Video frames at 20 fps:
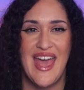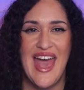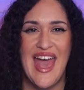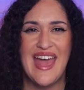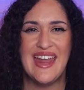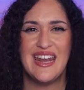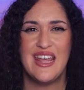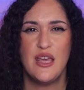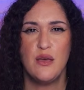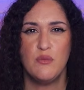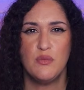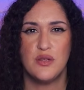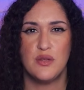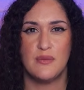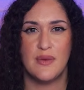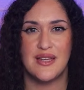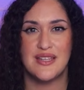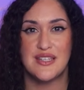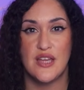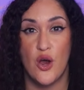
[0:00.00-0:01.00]
and
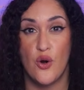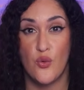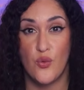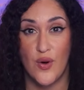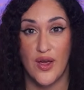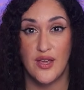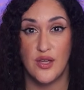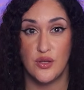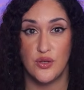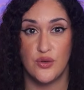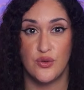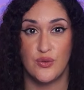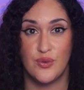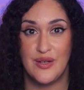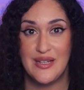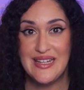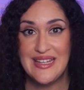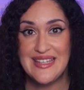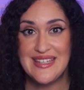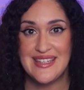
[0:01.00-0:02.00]
implement a regular
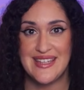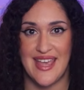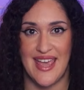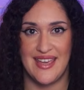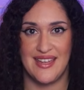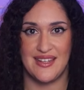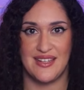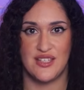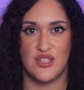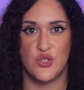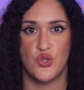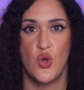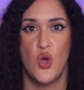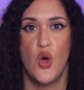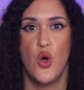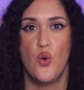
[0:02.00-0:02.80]
release cadence